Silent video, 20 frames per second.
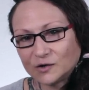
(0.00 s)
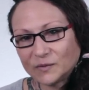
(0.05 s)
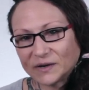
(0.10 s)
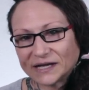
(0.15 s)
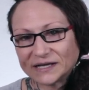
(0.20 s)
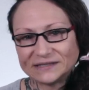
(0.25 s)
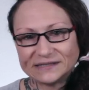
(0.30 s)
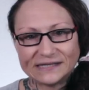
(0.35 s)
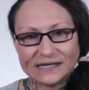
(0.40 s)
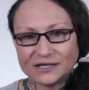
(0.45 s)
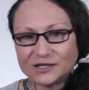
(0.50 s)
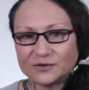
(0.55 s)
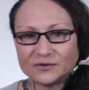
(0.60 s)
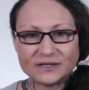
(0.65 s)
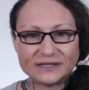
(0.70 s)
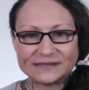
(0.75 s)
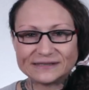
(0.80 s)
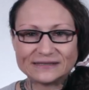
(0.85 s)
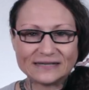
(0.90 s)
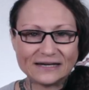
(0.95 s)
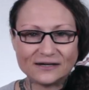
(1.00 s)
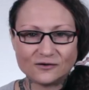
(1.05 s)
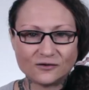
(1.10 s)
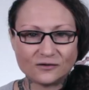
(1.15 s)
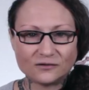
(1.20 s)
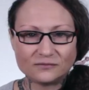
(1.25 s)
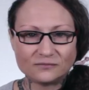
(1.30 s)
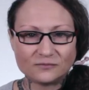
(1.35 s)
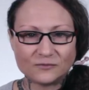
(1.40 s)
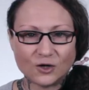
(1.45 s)
We continue this
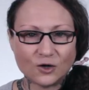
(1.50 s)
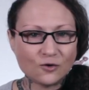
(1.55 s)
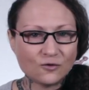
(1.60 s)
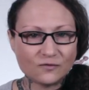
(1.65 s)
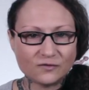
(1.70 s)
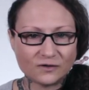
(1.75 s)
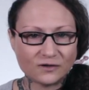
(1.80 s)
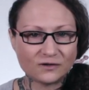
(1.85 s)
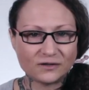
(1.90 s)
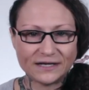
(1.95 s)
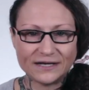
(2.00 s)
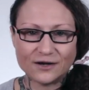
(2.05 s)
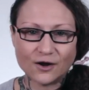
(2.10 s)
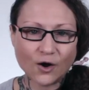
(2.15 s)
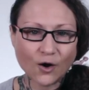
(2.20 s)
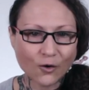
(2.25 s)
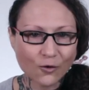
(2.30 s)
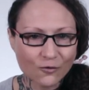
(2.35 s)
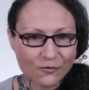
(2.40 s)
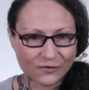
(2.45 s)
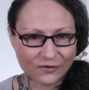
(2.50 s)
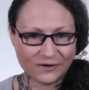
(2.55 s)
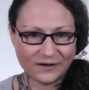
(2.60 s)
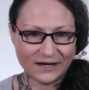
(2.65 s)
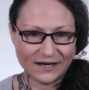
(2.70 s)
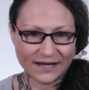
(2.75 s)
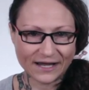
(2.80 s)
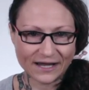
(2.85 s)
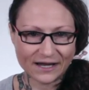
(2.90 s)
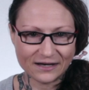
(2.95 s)
cycle over and over
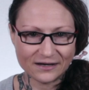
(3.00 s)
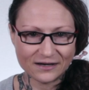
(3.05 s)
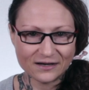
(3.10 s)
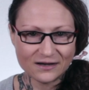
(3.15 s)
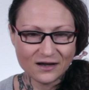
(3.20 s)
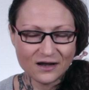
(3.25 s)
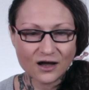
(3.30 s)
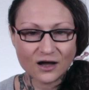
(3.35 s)
again,